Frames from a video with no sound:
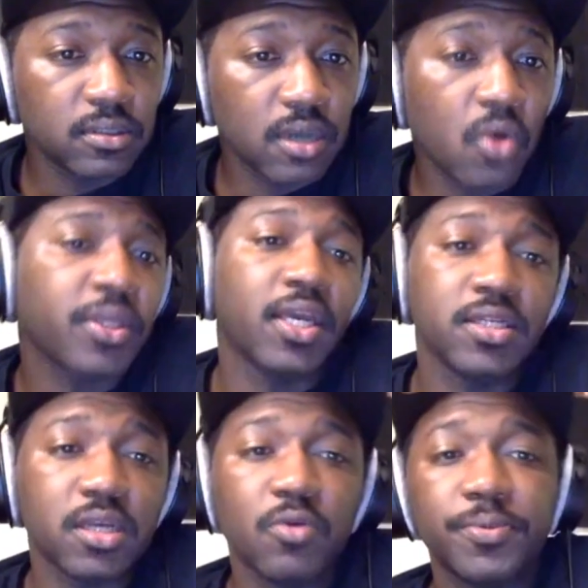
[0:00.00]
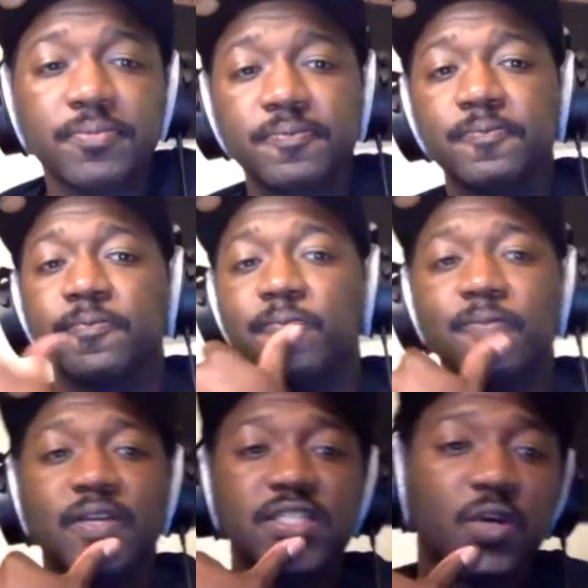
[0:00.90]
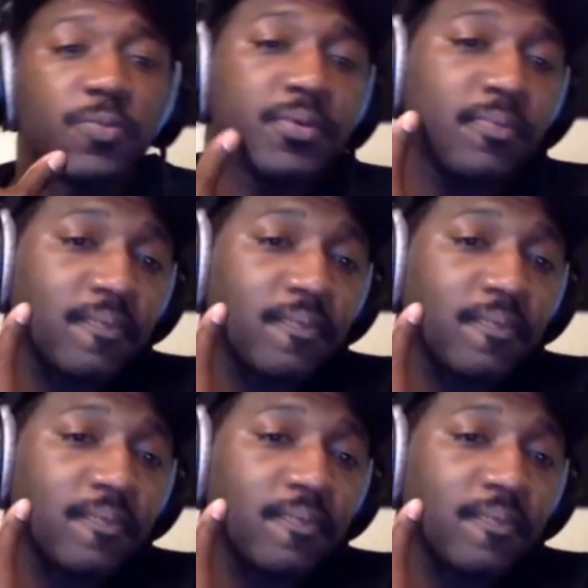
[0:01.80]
Oh, yeah, it's open. It's open.